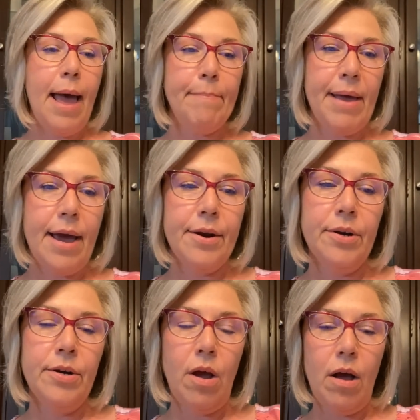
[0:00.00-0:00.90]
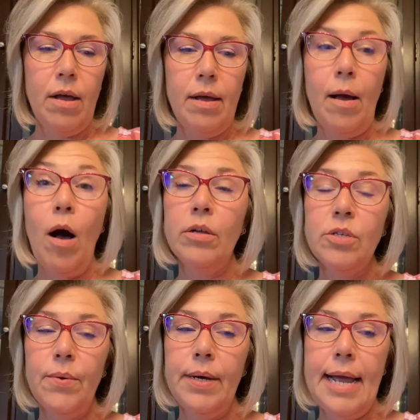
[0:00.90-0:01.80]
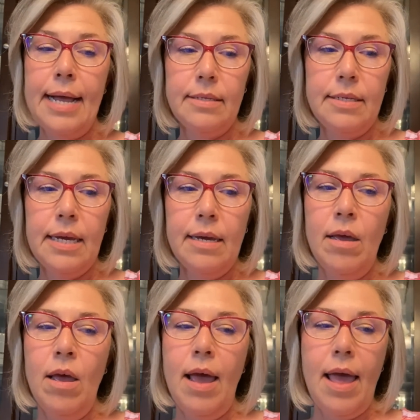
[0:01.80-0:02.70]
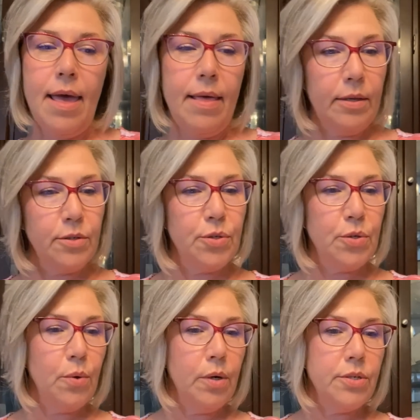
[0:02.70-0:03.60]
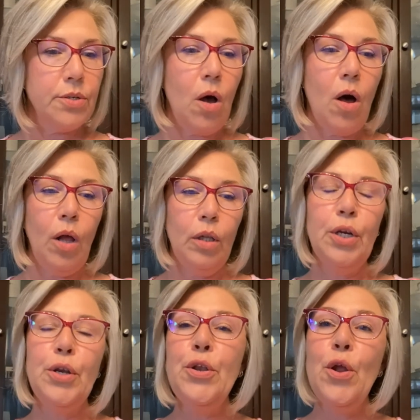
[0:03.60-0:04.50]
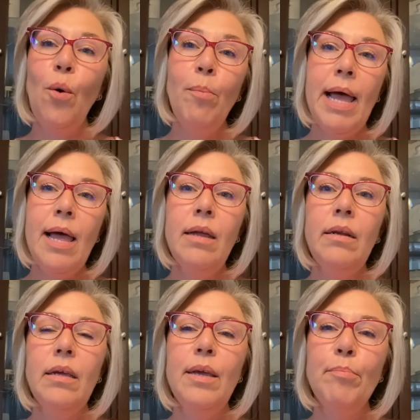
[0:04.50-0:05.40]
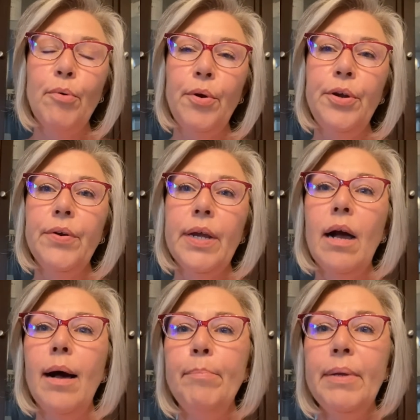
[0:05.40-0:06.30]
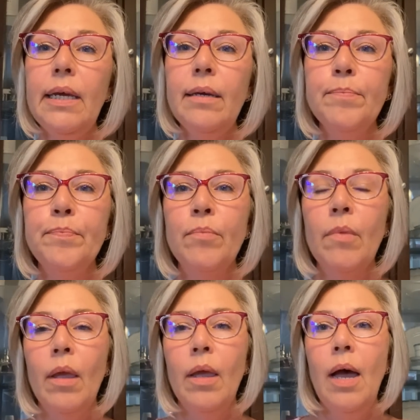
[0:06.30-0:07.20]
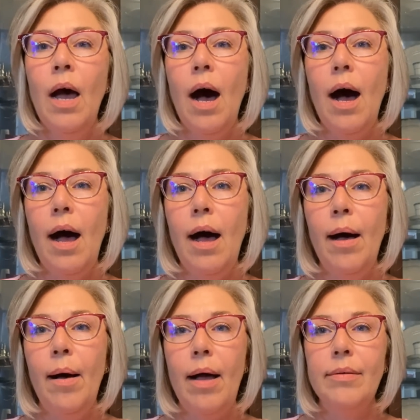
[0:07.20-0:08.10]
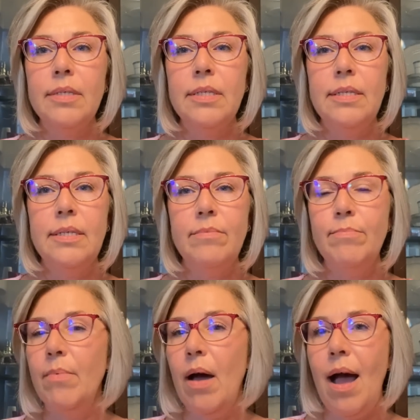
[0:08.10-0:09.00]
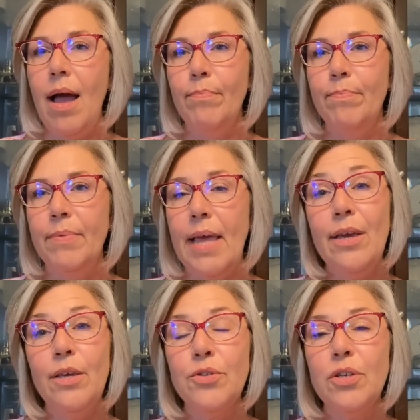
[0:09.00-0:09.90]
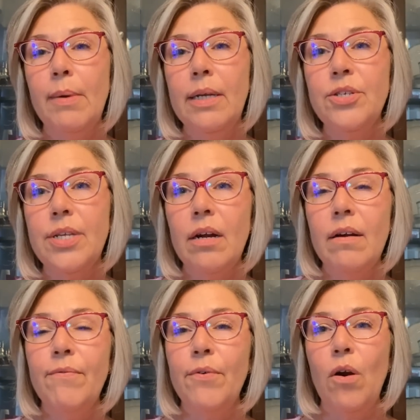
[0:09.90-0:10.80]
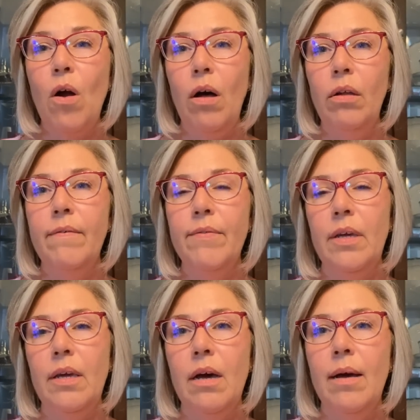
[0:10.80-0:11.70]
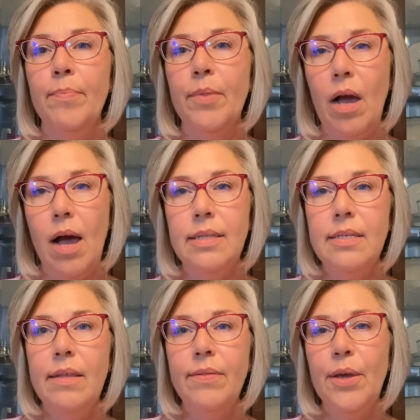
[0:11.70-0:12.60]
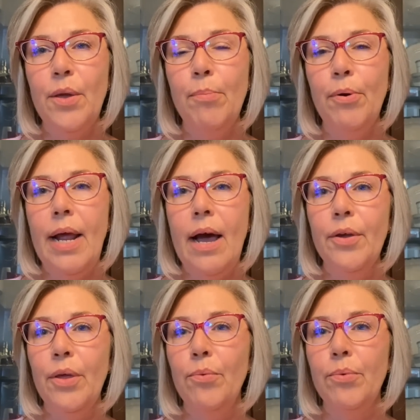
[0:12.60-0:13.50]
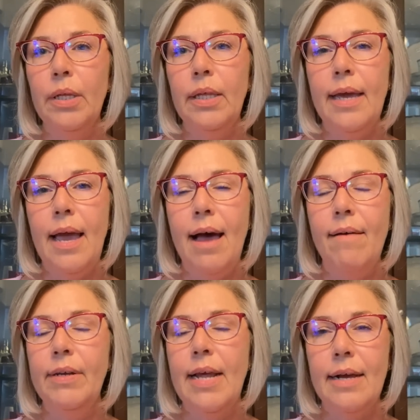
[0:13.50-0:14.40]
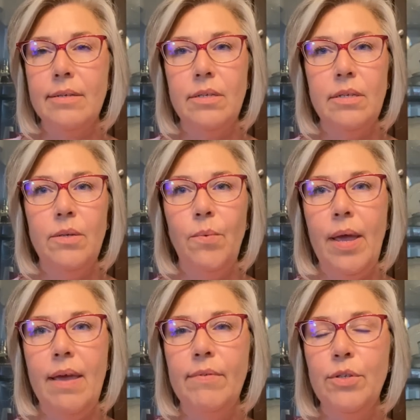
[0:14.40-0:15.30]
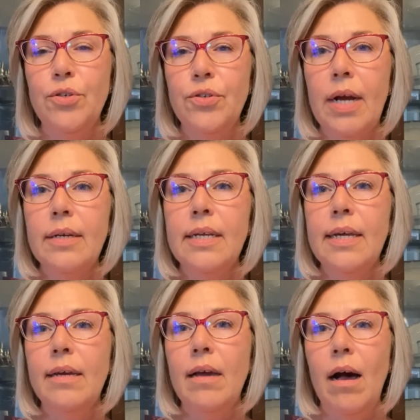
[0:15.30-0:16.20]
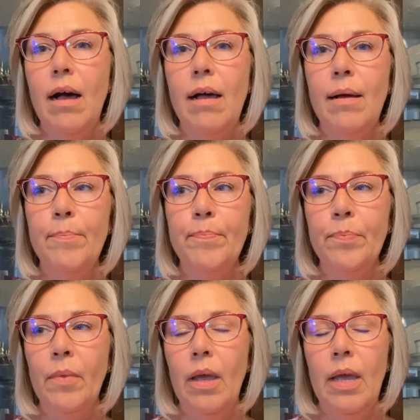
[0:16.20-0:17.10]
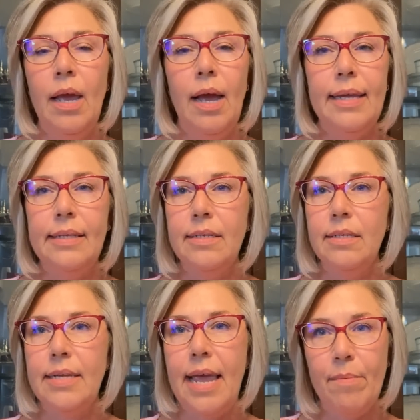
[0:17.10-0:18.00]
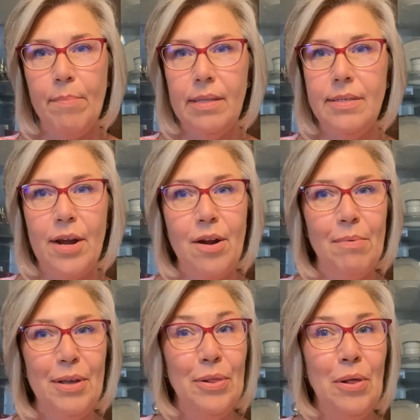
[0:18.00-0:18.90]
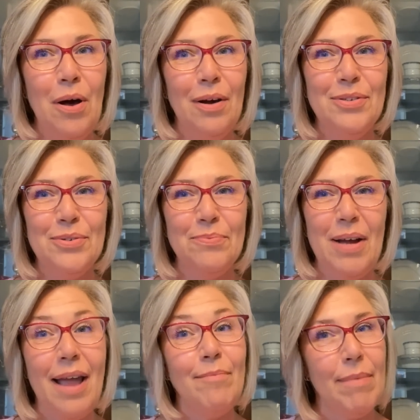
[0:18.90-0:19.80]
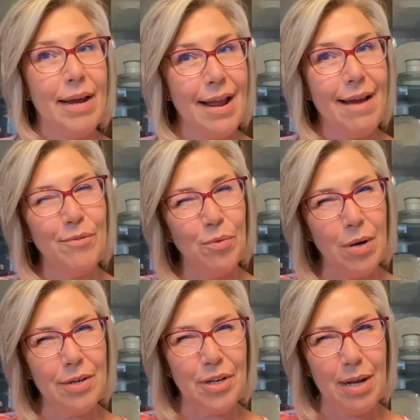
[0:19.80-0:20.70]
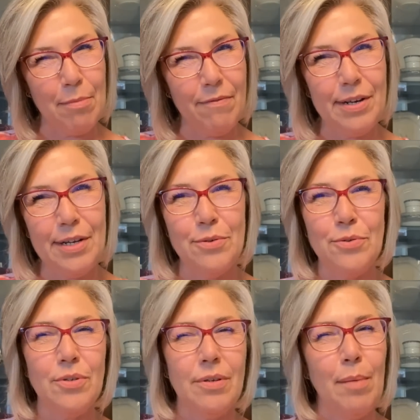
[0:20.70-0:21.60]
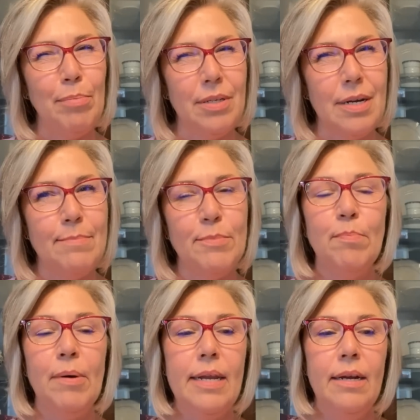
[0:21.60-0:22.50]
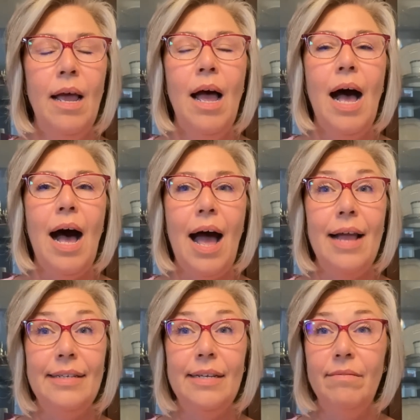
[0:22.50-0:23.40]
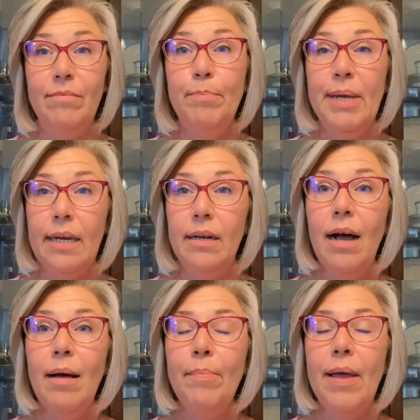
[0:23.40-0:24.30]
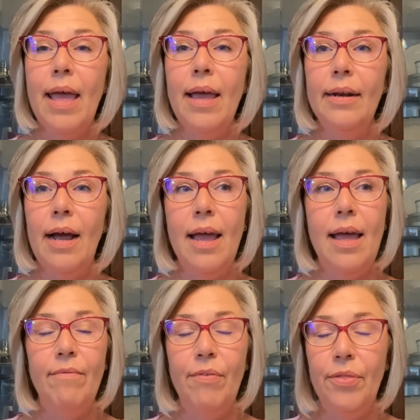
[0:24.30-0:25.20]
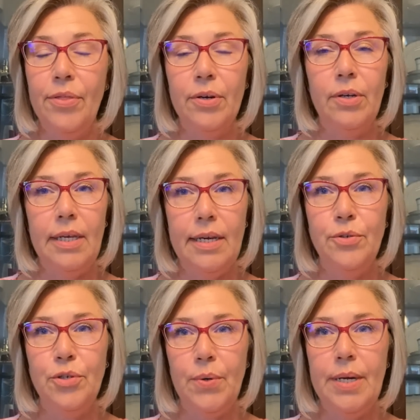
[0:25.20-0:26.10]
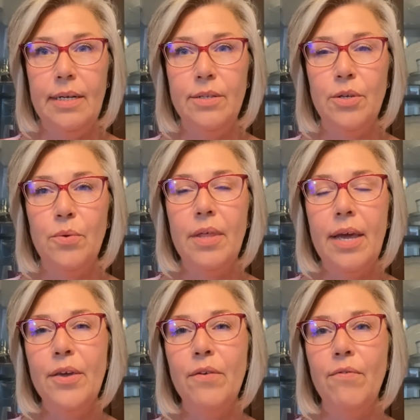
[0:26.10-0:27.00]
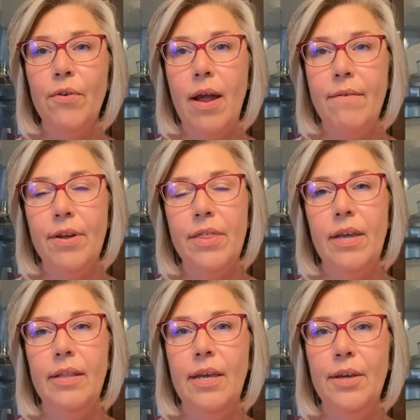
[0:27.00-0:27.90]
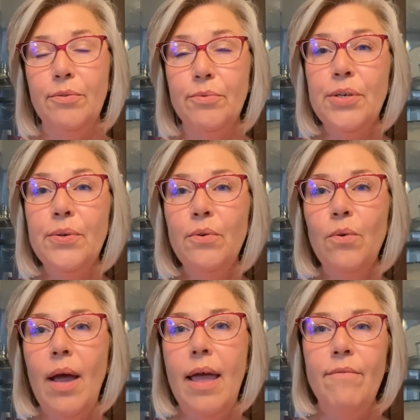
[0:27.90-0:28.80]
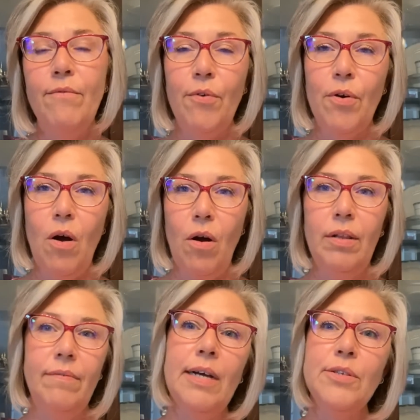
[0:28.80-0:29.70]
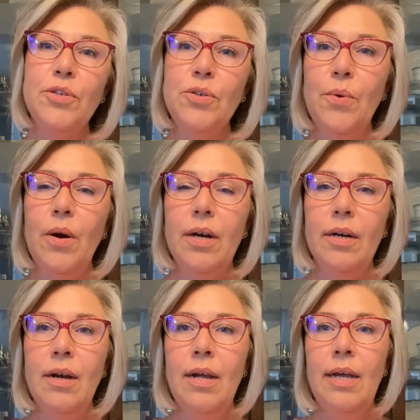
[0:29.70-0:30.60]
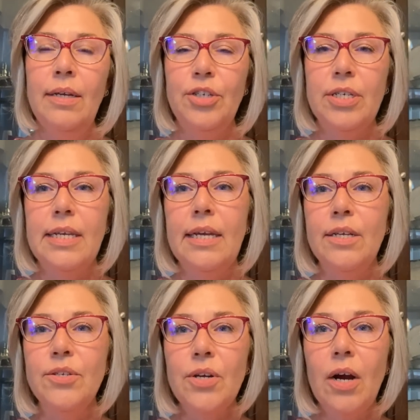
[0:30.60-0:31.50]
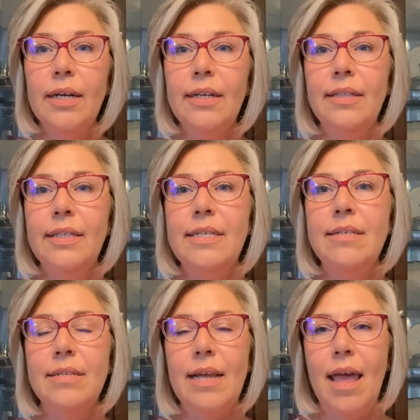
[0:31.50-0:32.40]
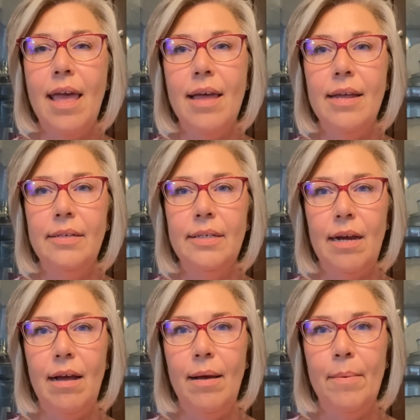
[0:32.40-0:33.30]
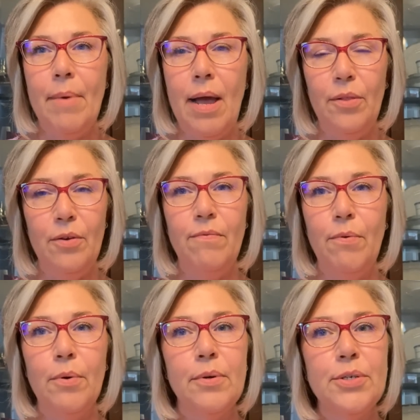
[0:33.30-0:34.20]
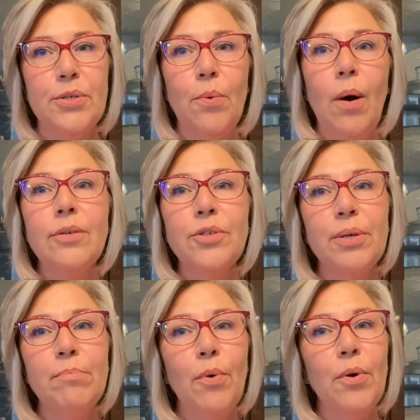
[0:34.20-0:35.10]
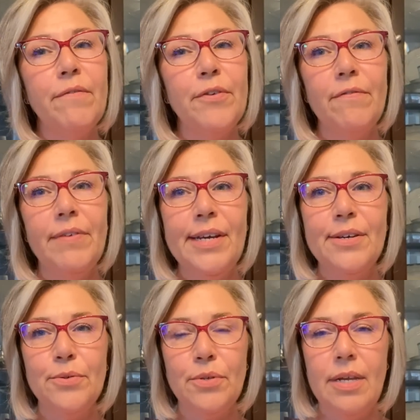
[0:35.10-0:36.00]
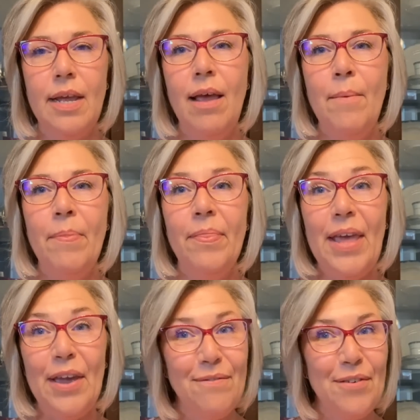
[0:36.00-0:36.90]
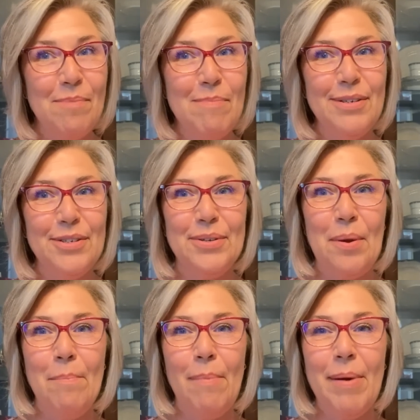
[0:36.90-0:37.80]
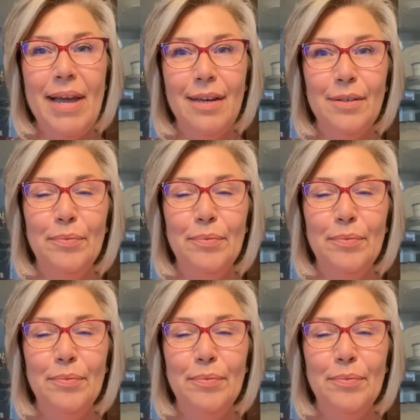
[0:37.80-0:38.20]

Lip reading: that pattern also on Etsy, and the store's called Nomad Embroidery Company. I thank you so much, Sarah, for all of the content that you put out. You really have an excellent way of instructing. It didn't take me terribly long to, I might have to watch a couple videos a couple times, but I did pick it up and I have thoroughly enjoyed it. So thank you for everything that you do and for all of us who are just getting started in this. And I look forward to watching more of your videos. Thank you very much. Bye-bye.